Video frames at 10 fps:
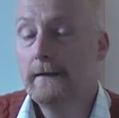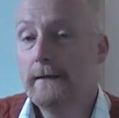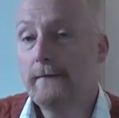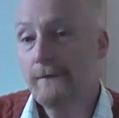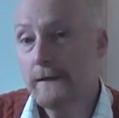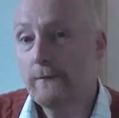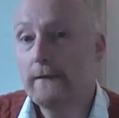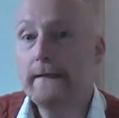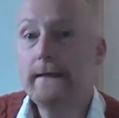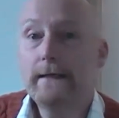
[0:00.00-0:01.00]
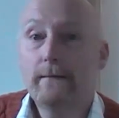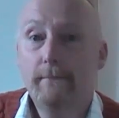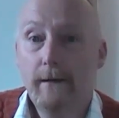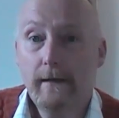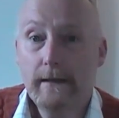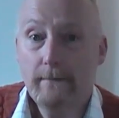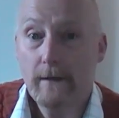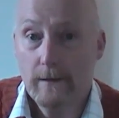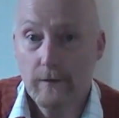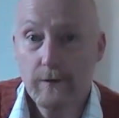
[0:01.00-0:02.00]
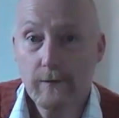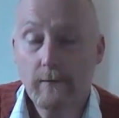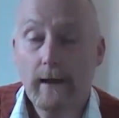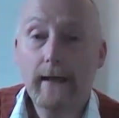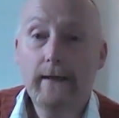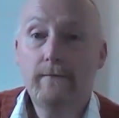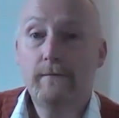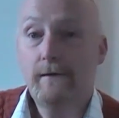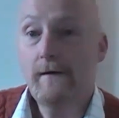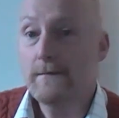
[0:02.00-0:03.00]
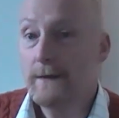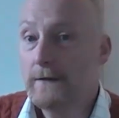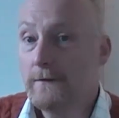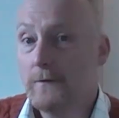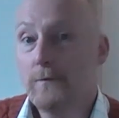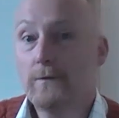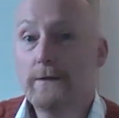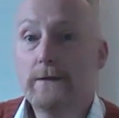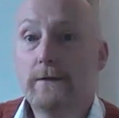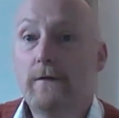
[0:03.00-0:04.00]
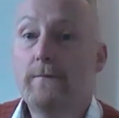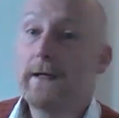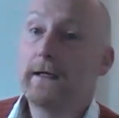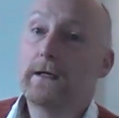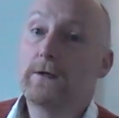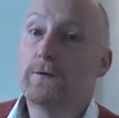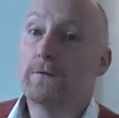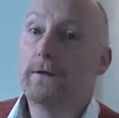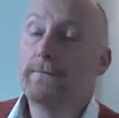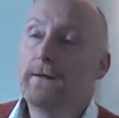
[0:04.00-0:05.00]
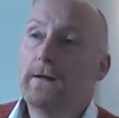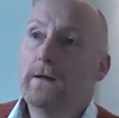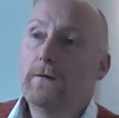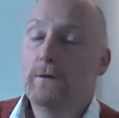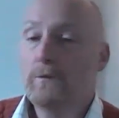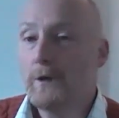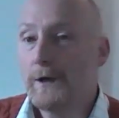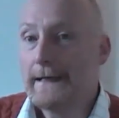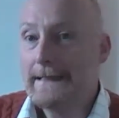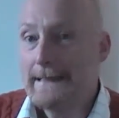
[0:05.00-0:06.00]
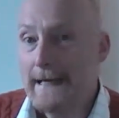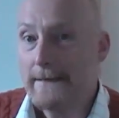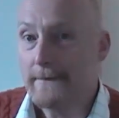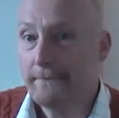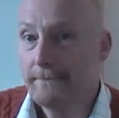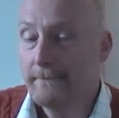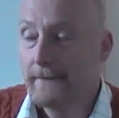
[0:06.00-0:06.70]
Now, frequently the combined biological and environmental causes of panic disorder will work in tandem,